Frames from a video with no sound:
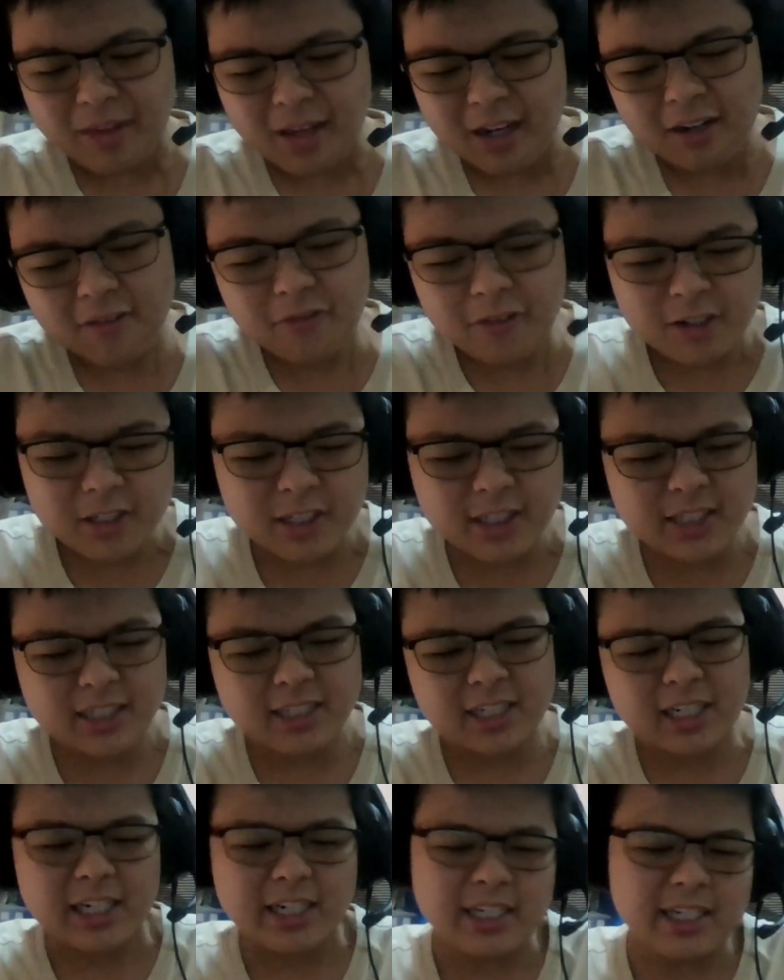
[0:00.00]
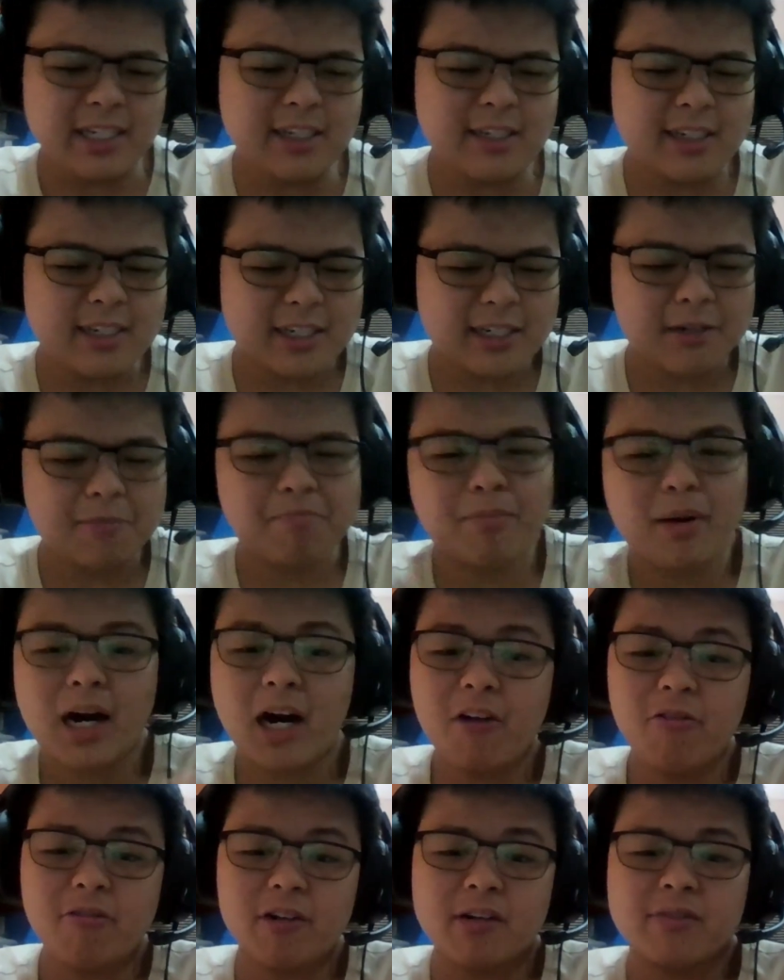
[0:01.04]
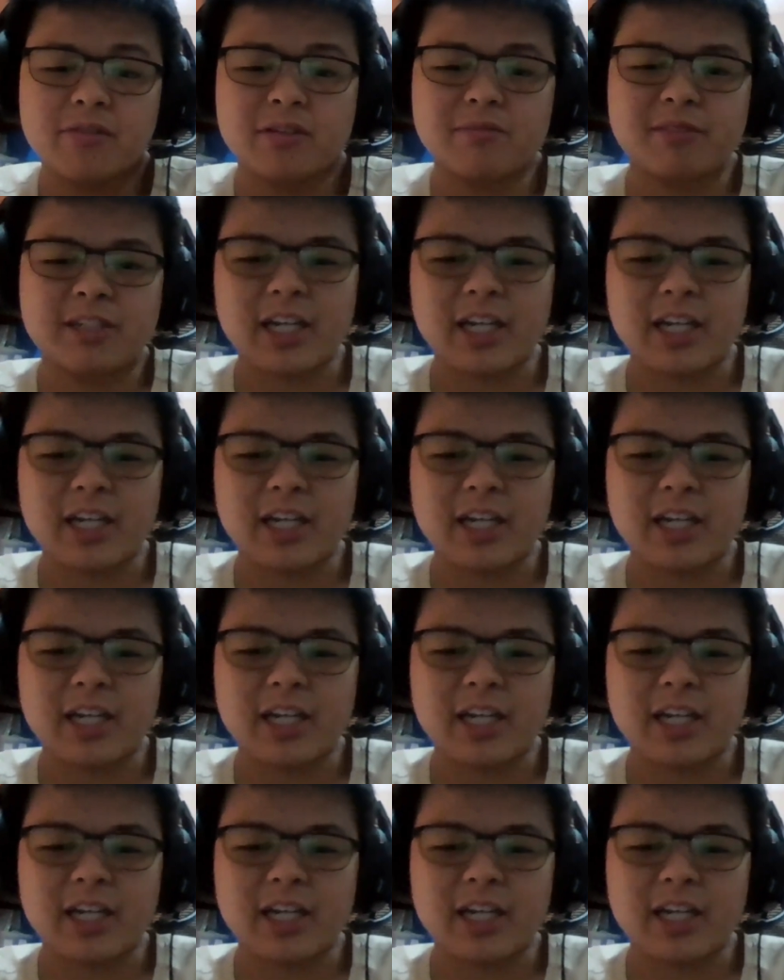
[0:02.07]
Unfortunately, the power from